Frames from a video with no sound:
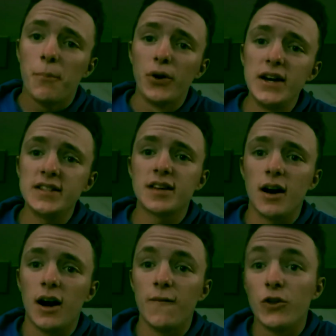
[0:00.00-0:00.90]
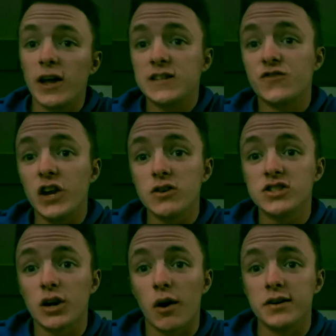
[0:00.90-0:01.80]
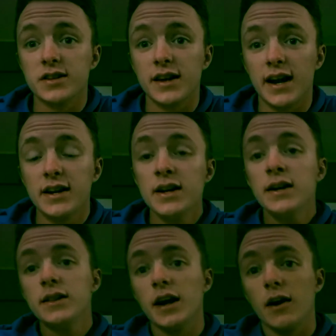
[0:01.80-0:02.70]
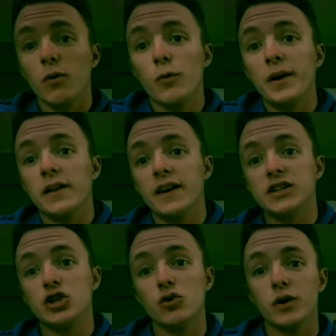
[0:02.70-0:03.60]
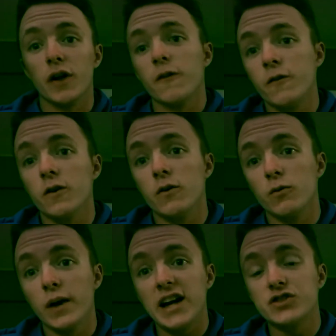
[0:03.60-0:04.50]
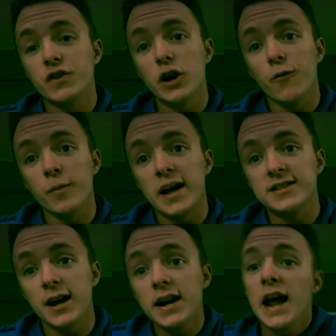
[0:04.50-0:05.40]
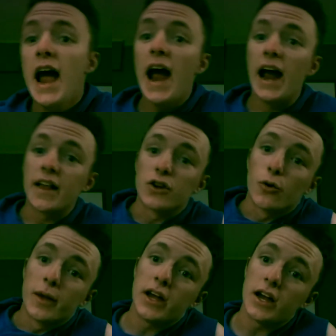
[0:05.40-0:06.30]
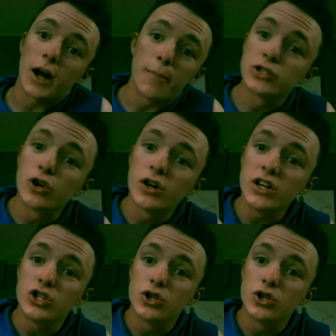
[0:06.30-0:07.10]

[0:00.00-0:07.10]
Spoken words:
Please, if you like this video, stick around till the end. There will be a link to another reaction video from last night, and there will be an opportunity